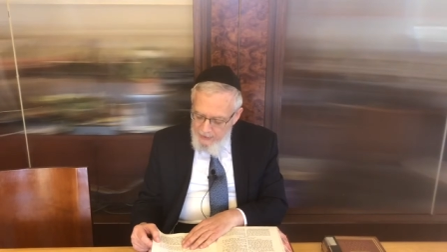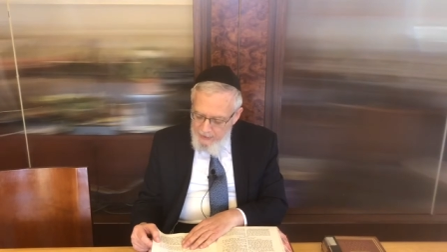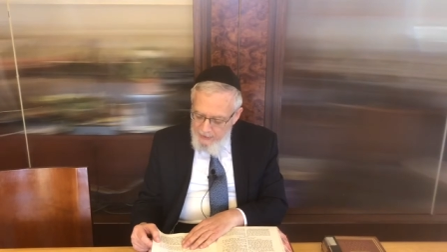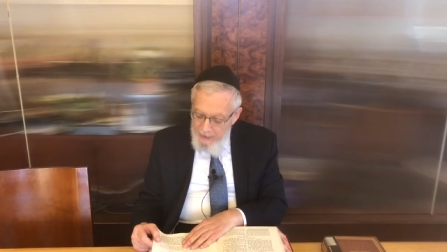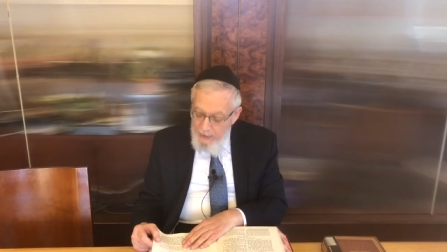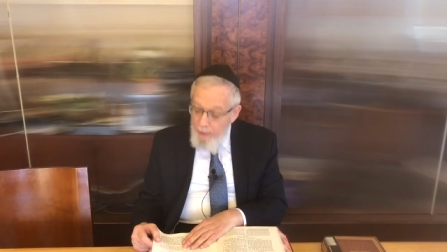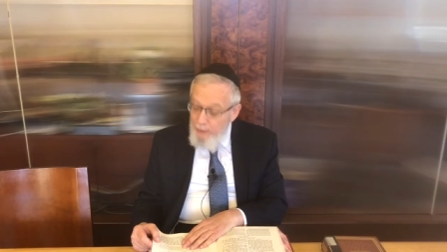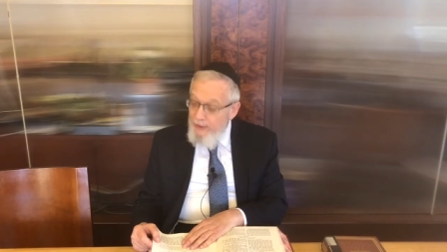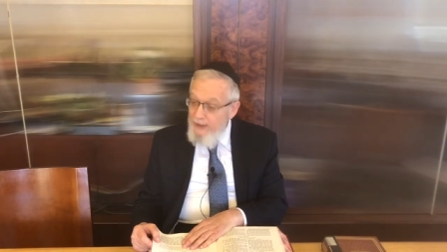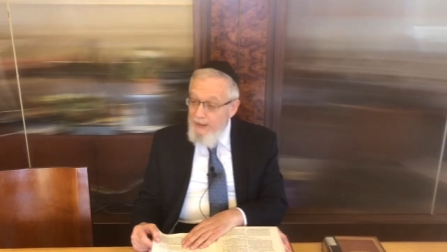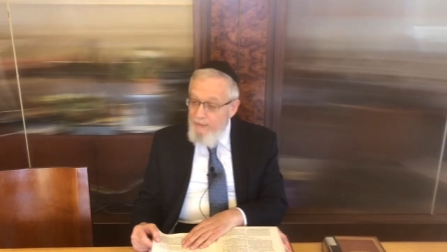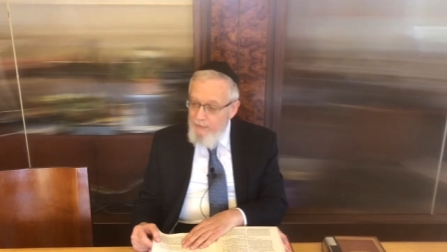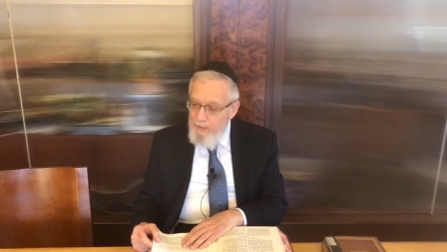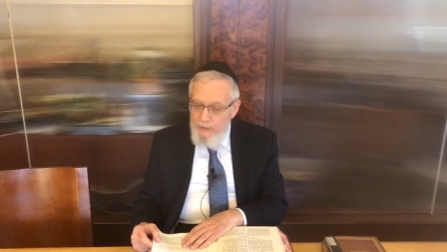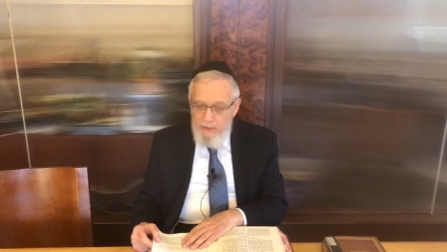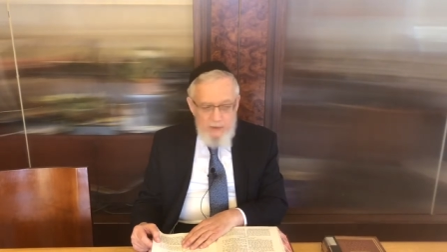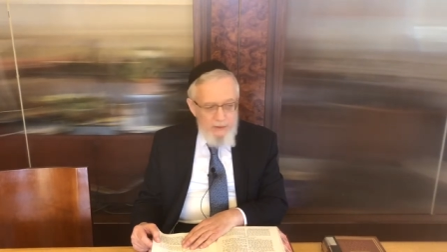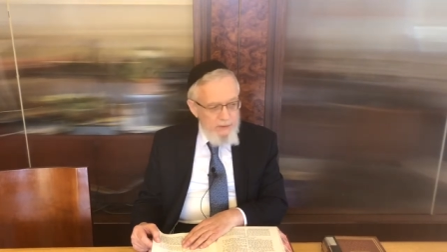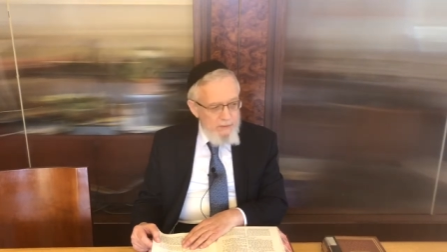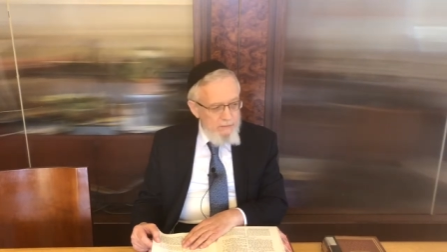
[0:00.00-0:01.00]
They were
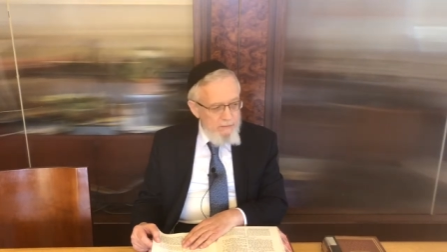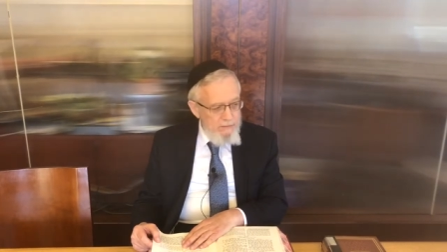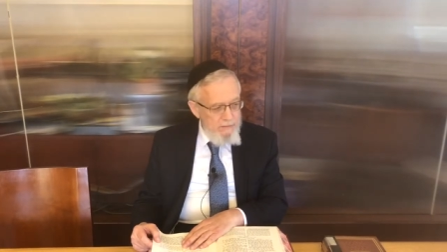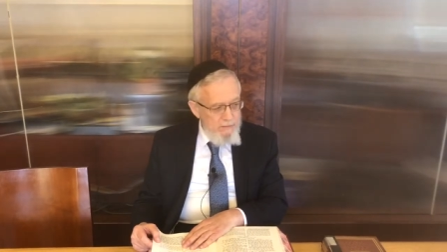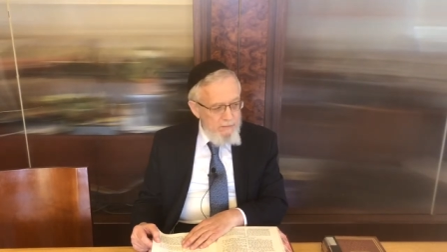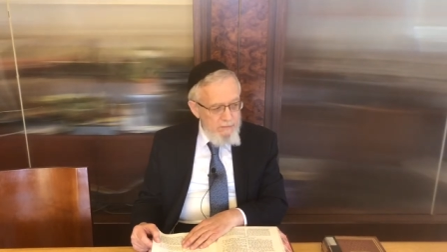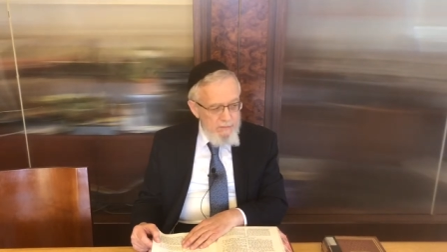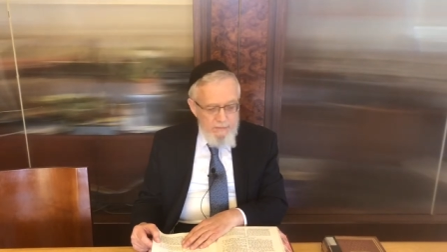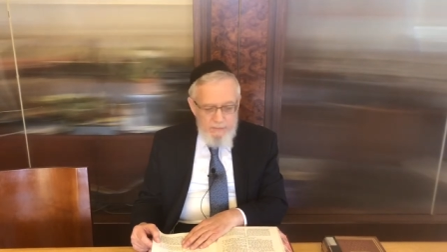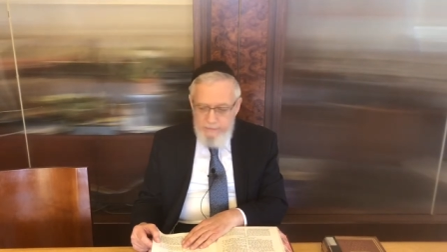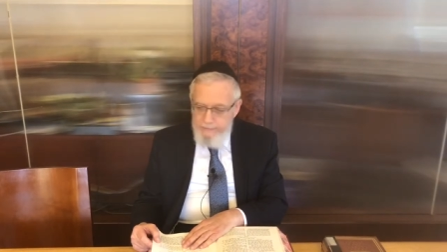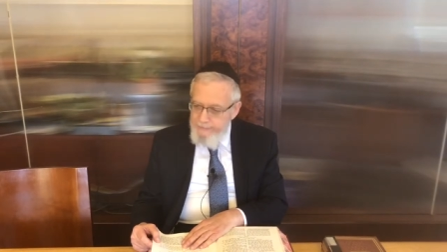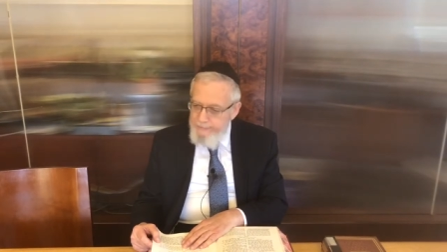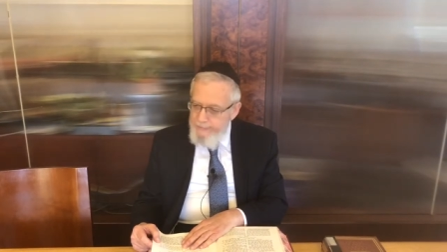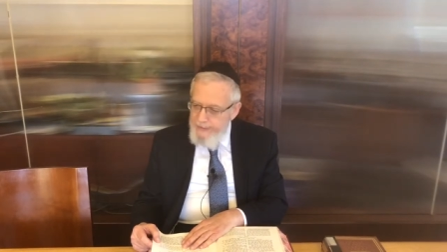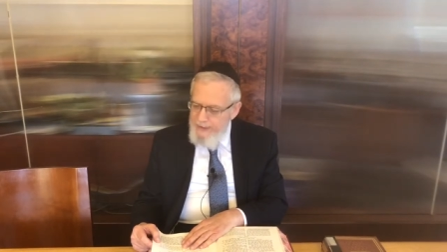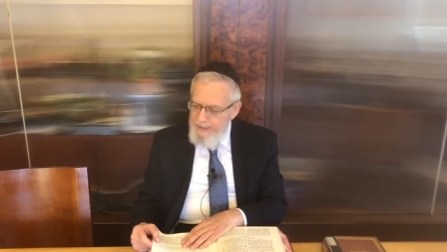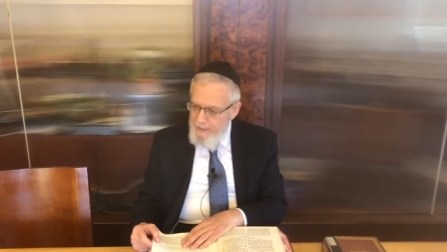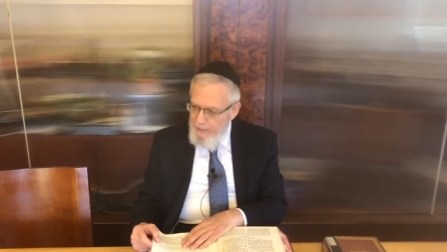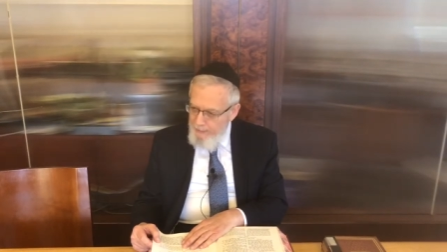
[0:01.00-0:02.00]
evil
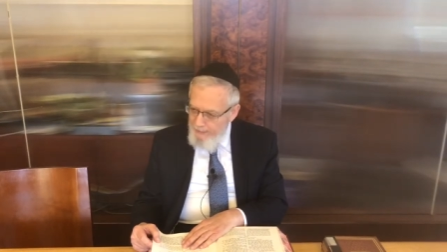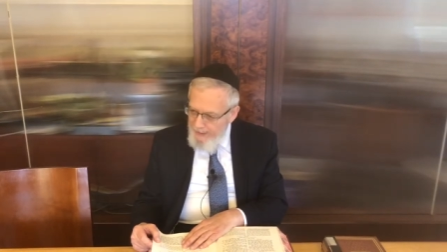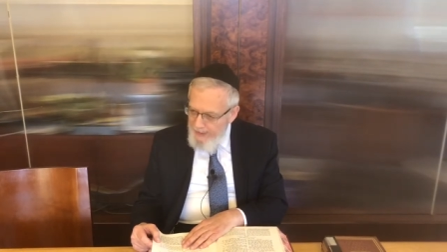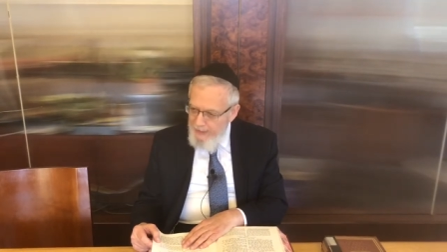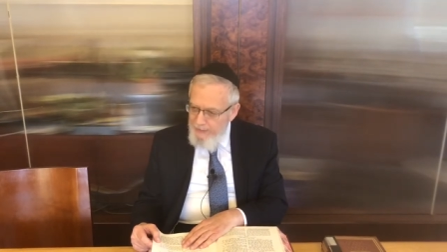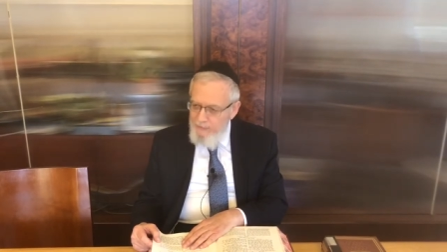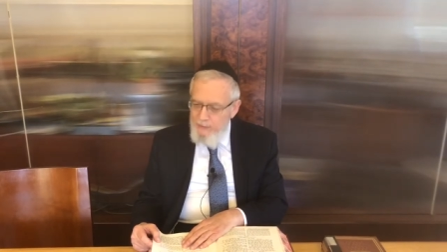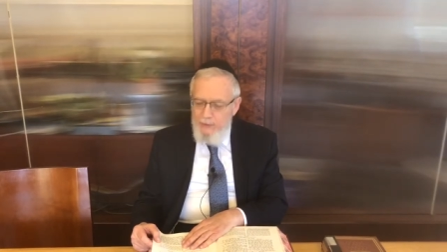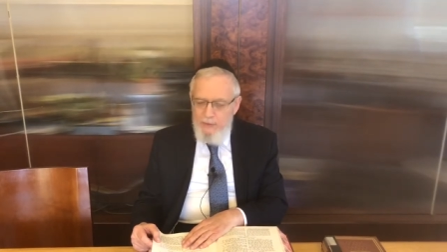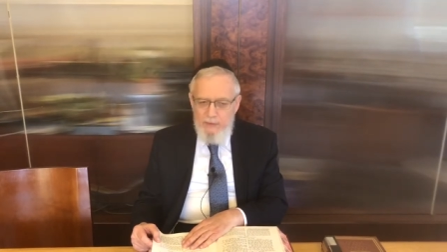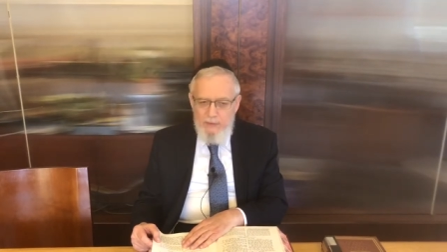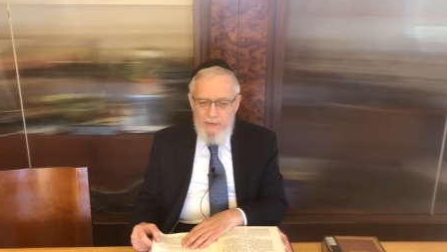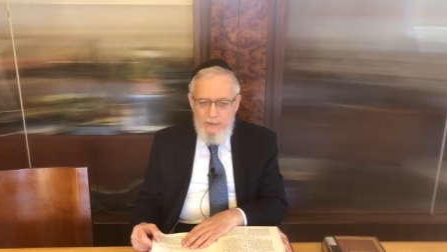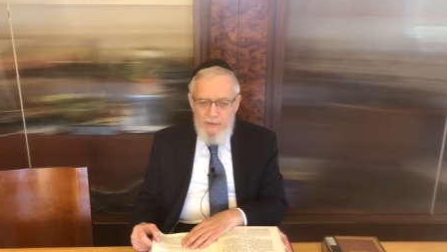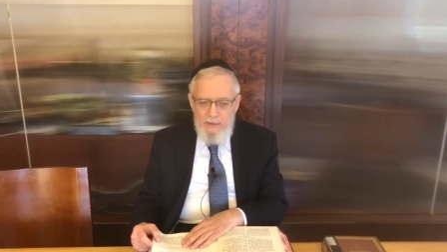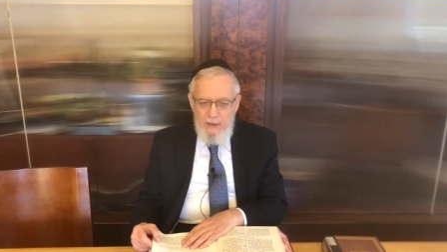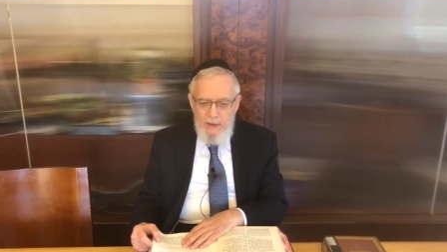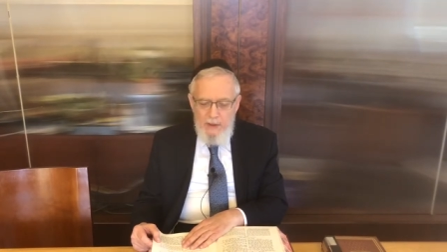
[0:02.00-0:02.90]
in their behavior.